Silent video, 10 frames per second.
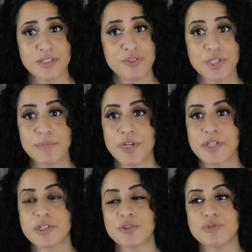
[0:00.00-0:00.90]
nor am I
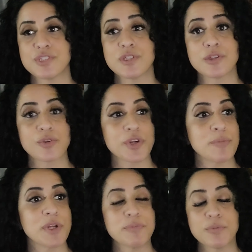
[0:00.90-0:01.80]
accusing, nor
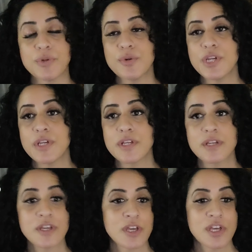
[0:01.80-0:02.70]
am I poo-pooing,